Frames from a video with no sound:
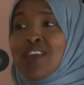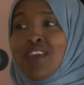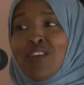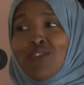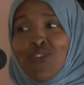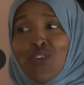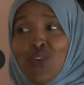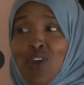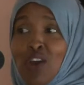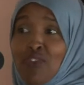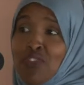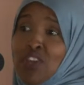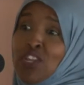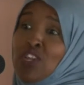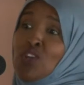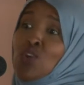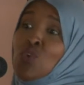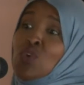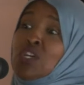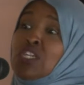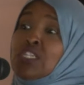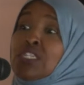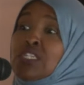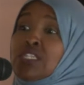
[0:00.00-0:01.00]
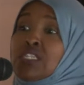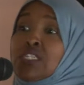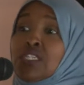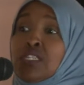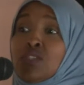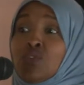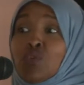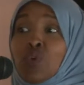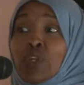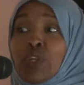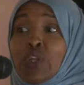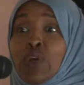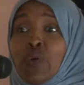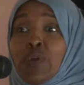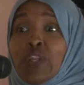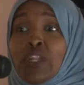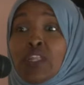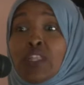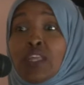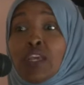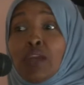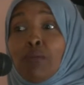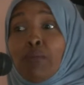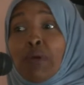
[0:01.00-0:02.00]
If you have any questions, you want to know
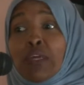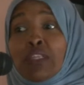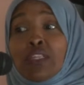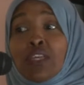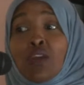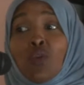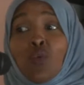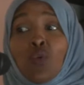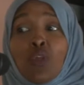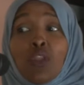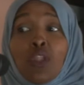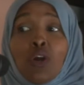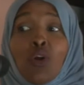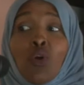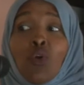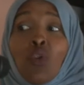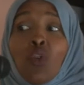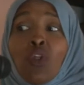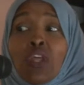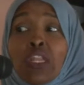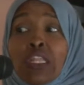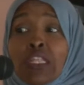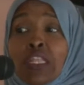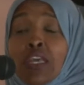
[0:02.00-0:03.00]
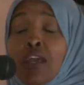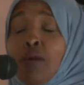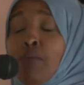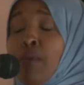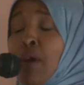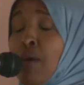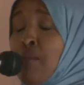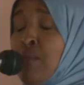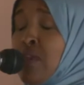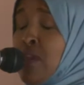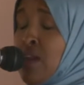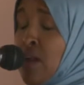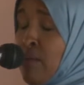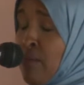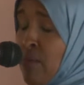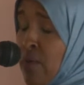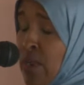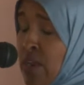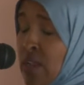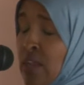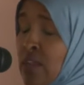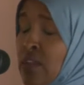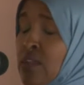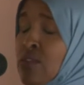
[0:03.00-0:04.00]
anything about Tukwila or anything about me, I'm
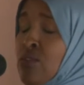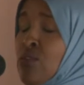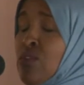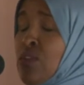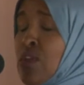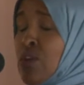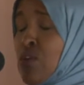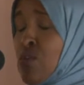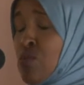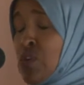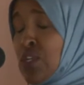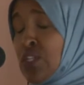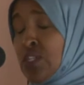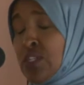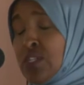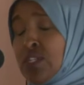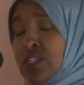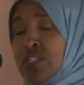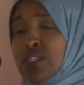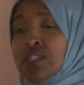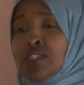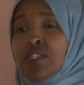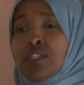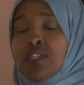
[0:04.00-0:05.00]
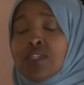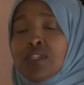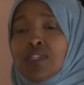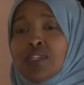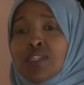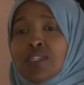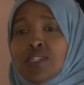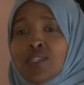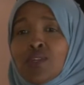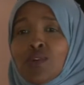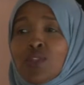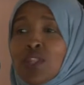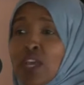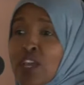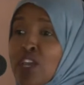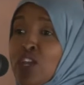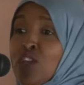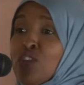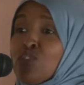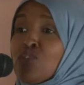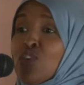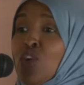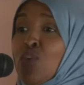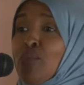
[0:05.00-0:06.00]
ready to take questions. So thank
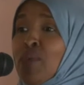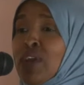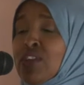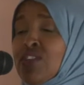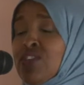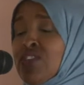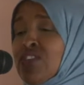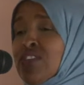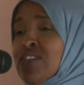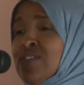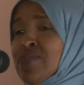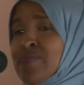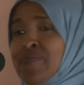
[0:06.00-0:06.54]
you so much.